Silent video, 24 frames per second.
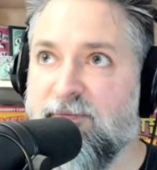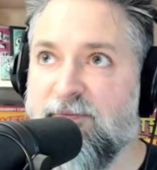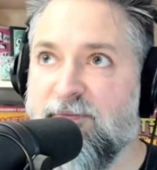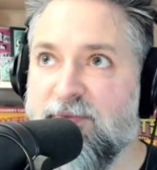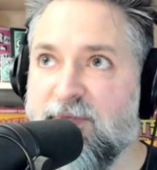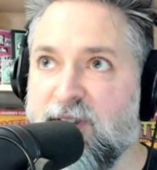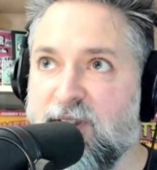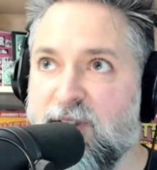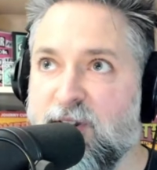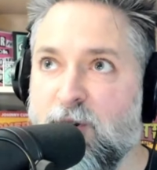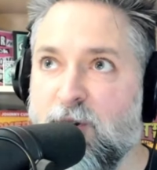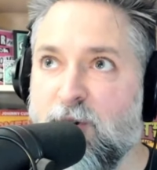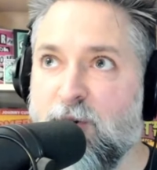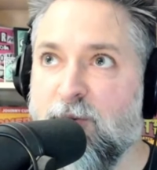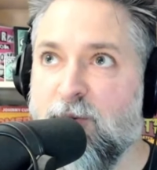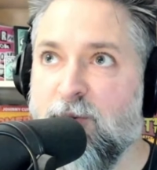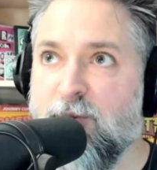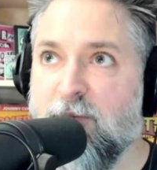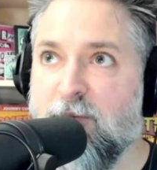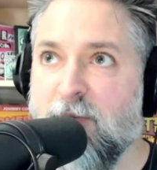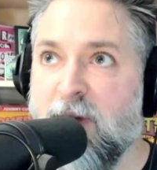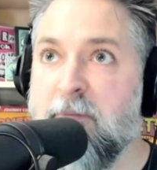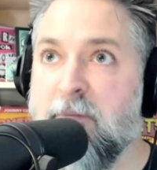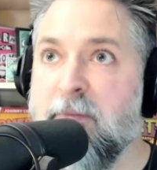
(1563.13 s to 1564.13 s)
you know,
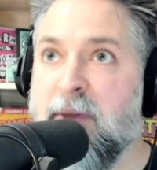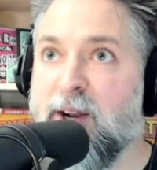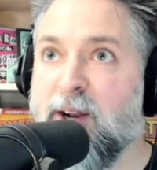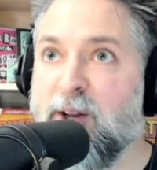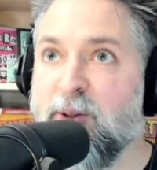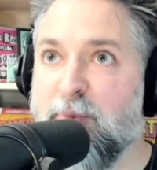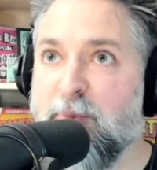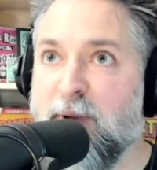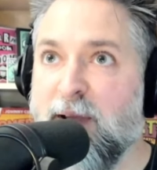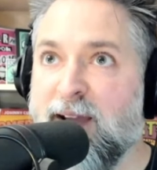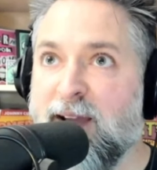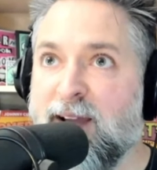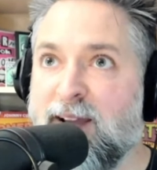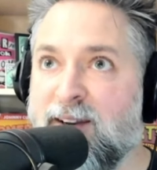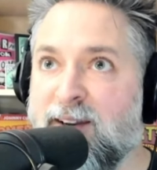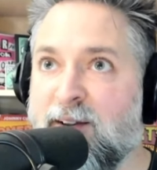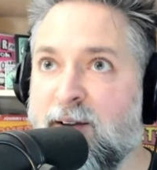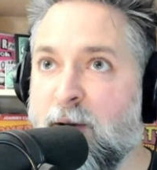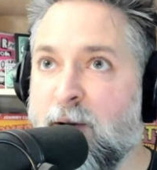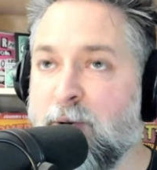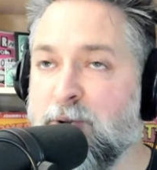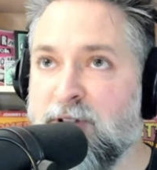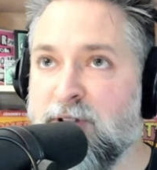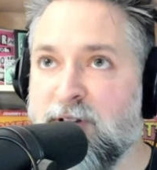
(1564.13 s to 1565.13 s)
my metal band,
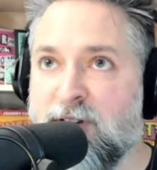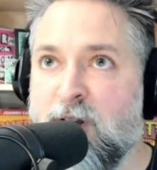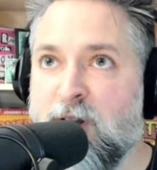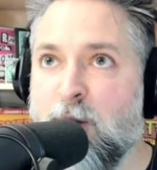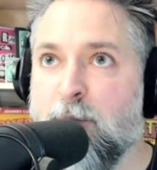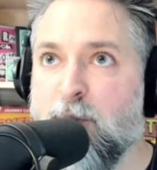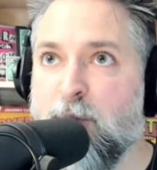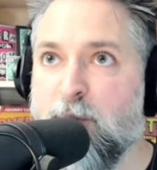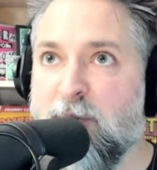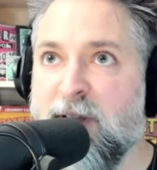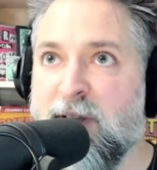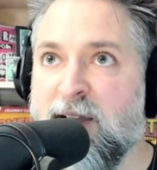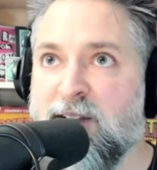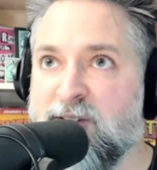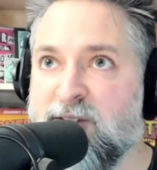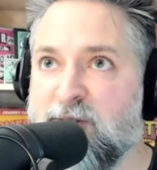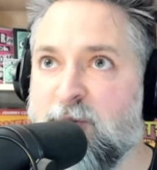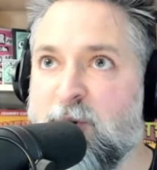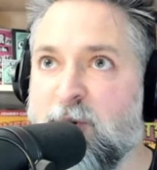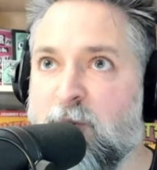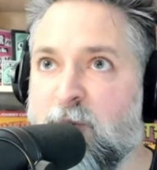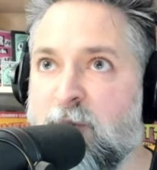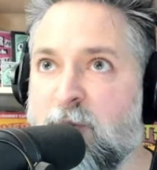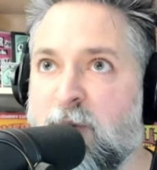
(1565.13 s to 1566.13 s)
I was in a couple of bands,
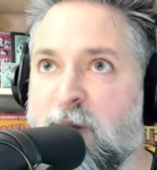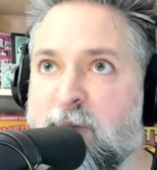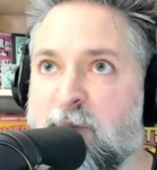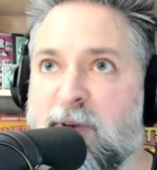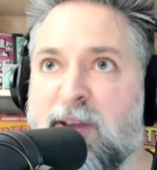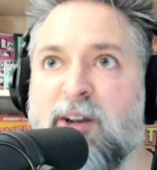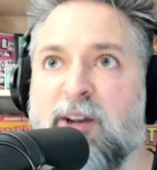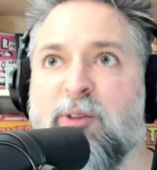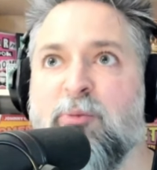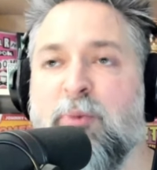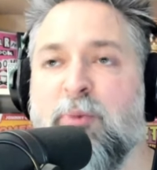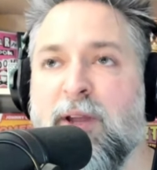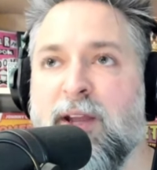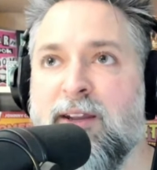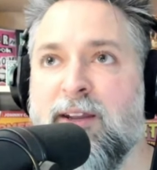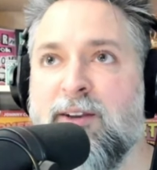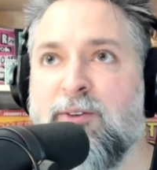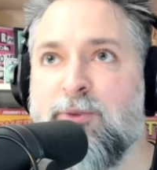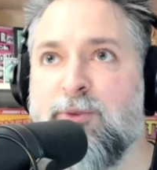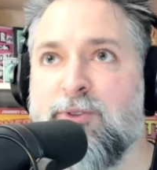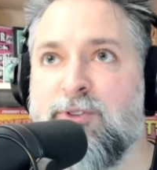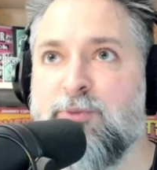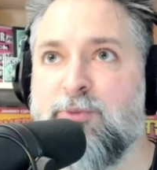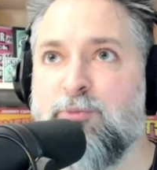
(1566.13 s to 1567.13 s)
but when my metal band
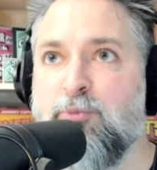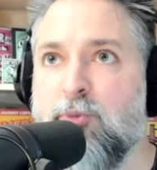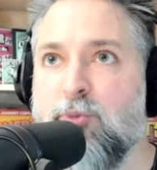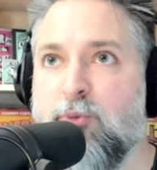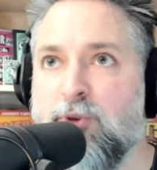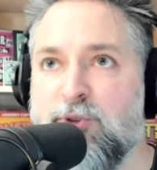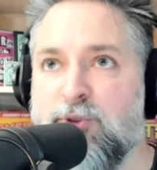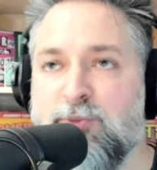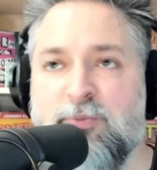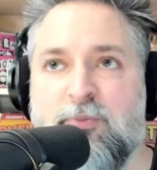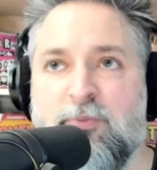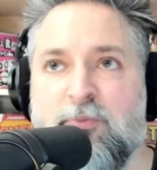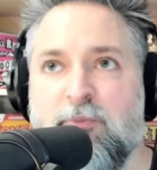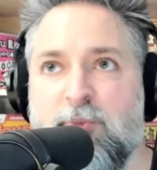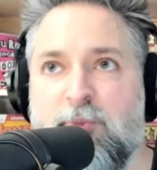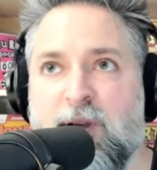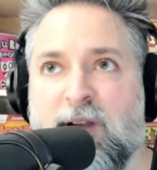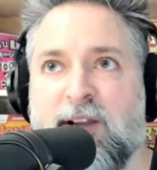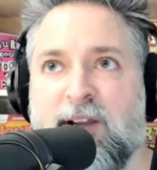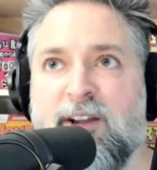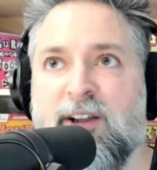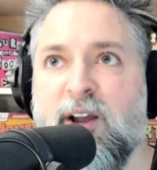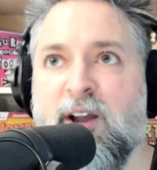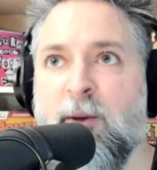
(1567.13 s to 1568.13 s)
was
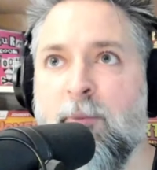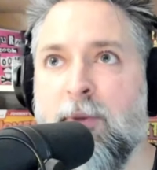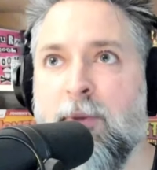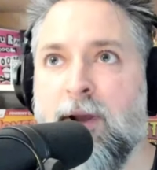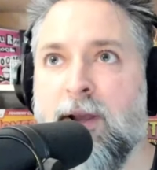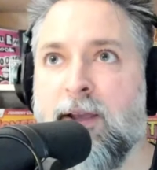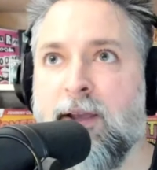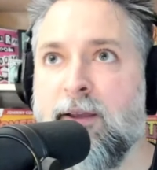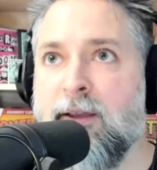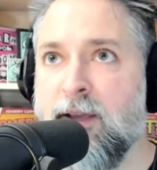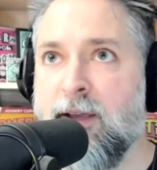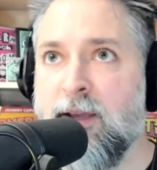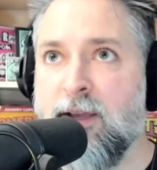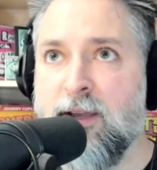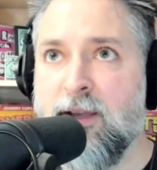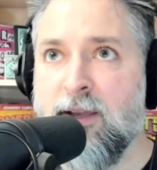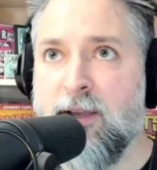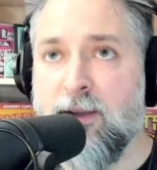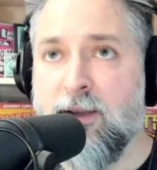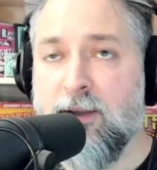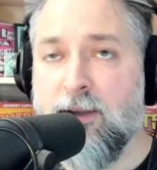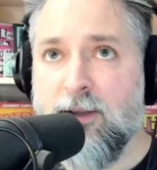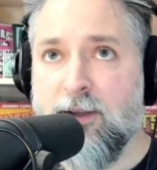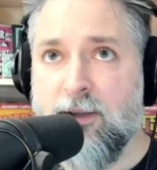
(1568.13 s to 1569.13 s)
picking up, I
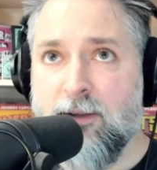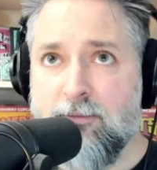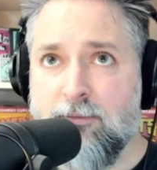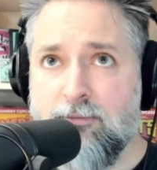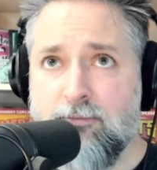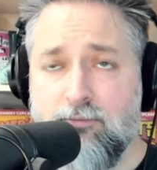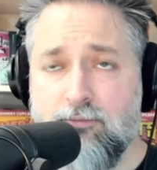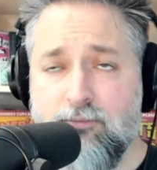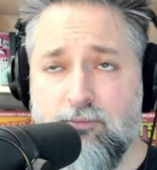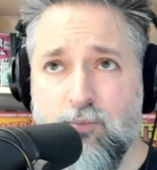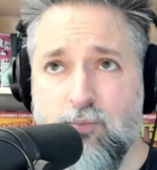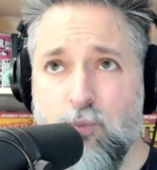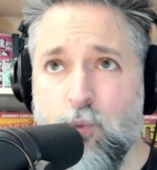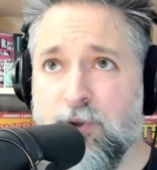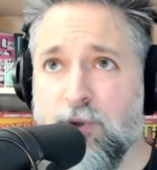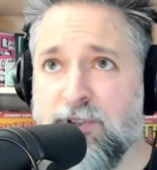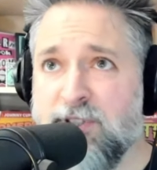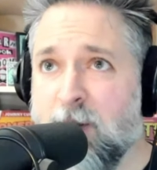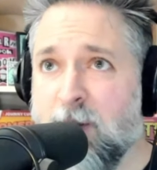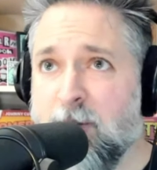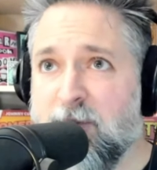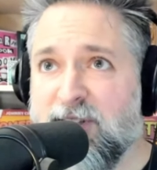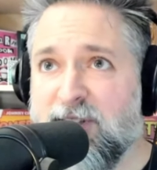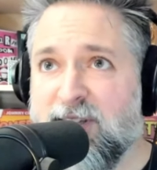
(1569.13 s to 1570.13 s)
was
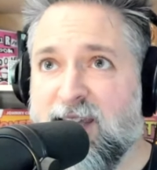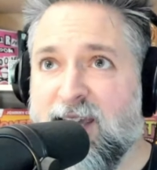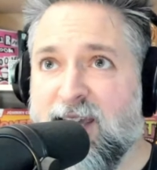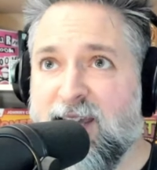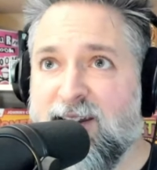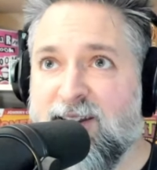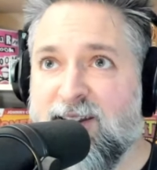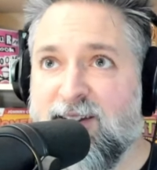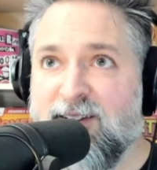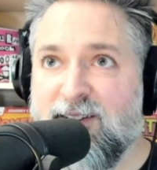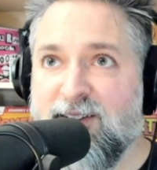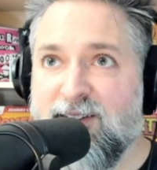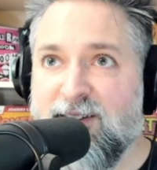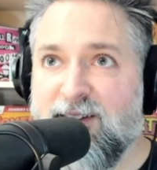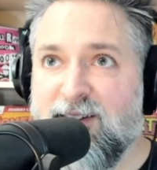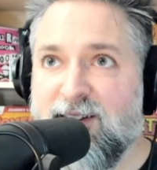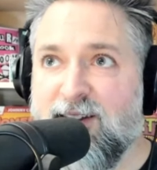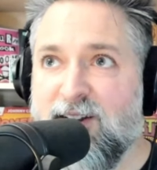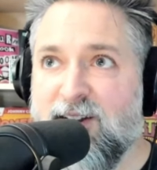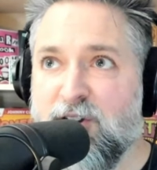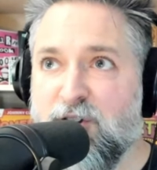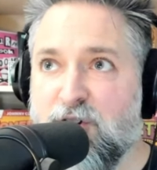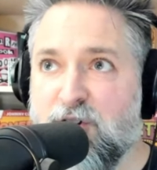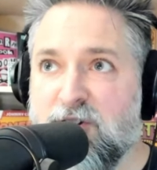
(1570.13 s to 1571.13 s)
able to get a
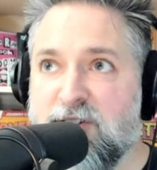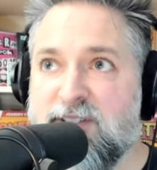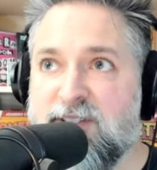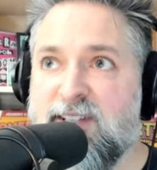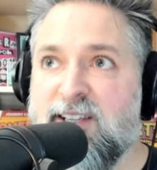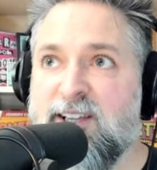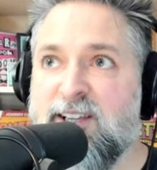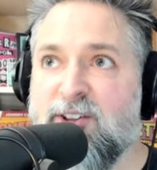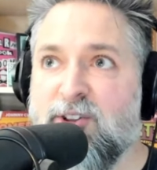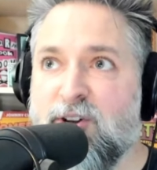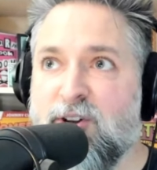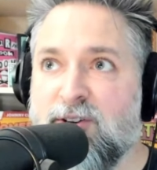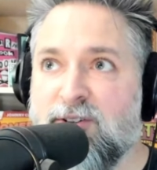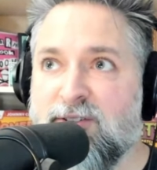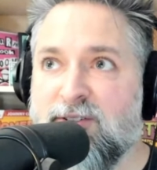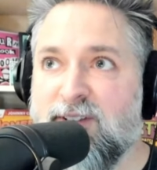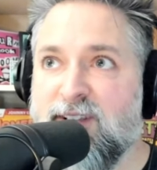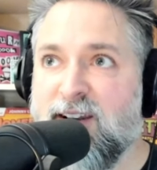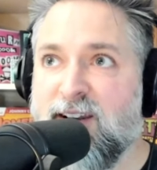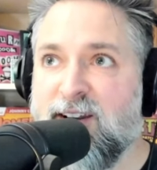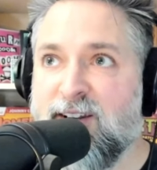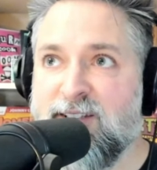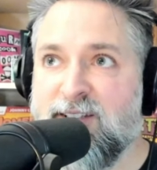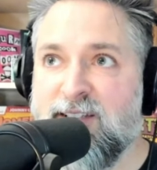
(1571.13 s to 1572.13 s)
good deal on
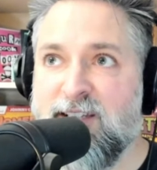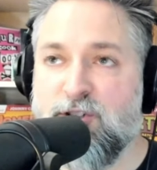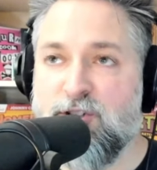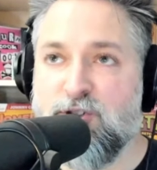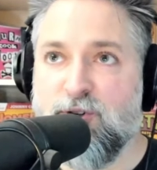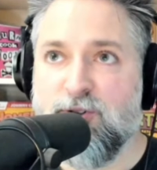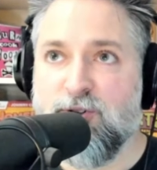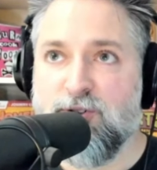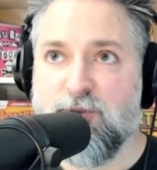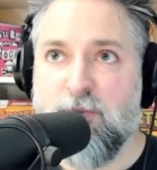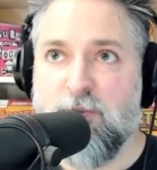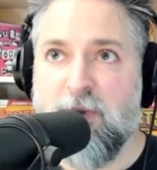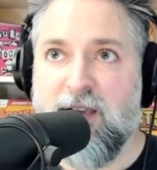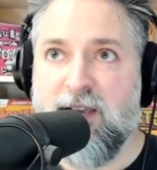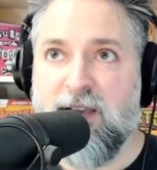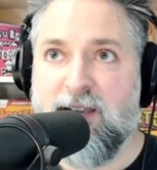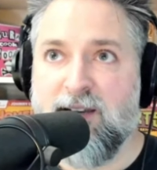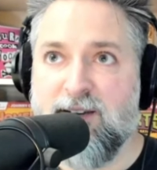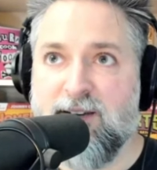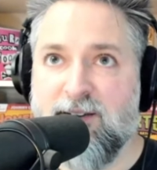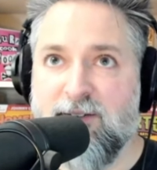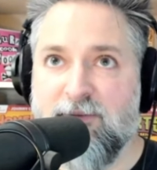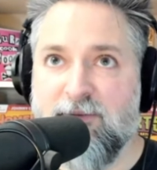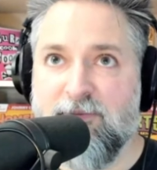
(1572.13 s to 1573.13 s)
getting t-shirts
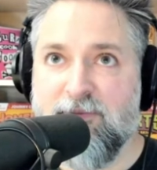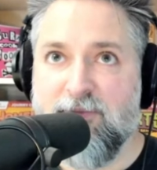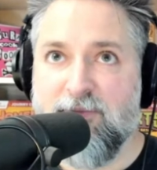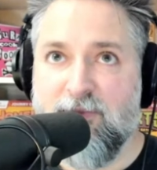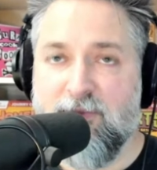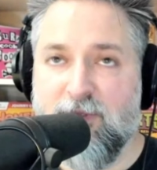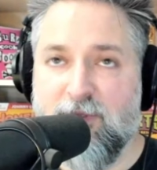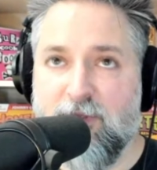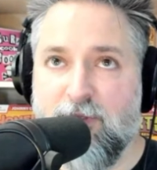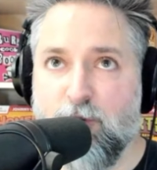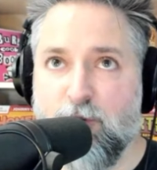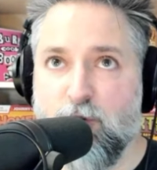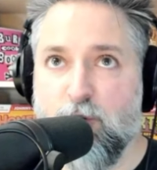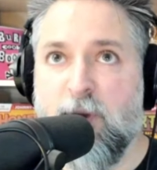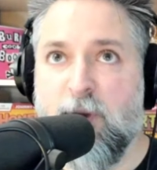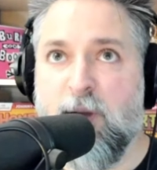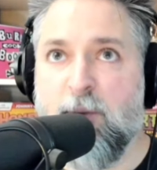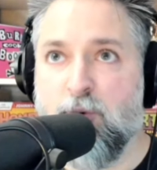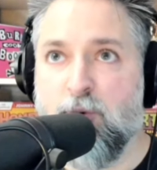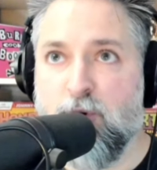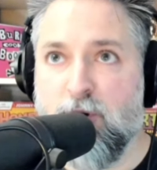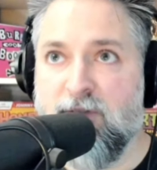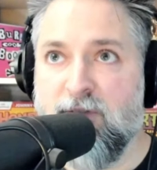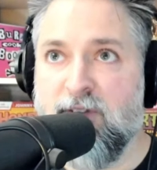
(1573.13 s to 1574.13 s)
made through my
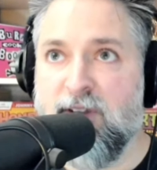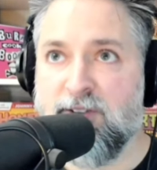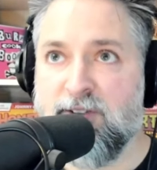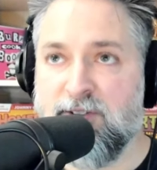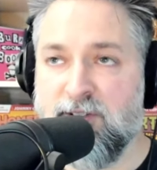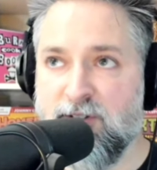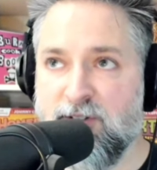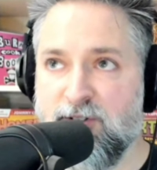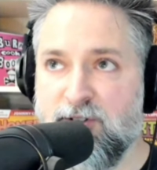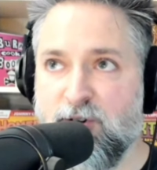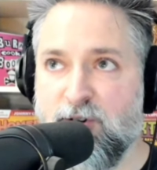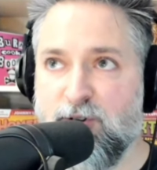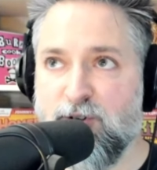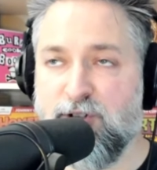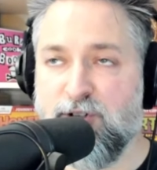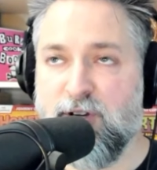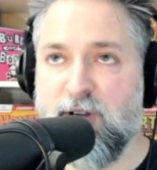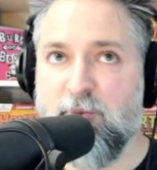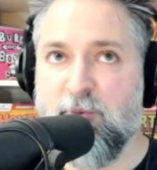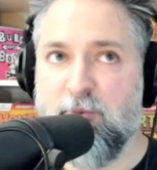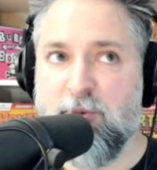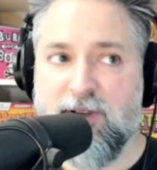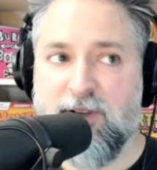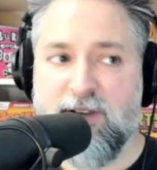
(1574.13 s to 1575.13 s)
previous
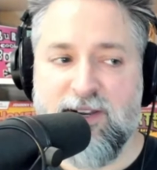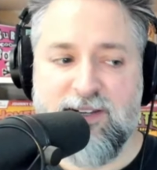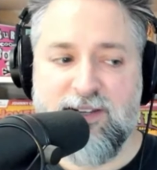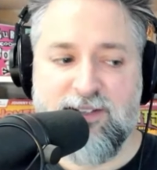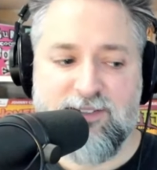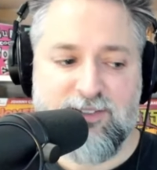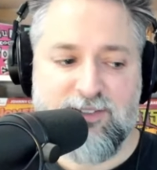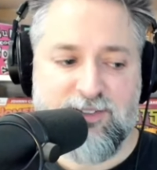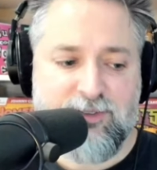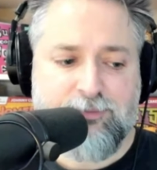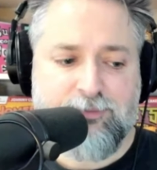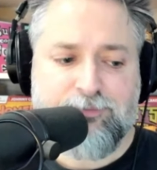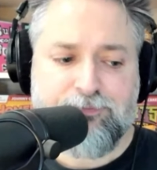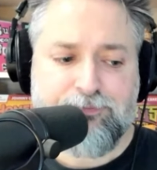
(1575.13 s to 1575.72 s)
internship, and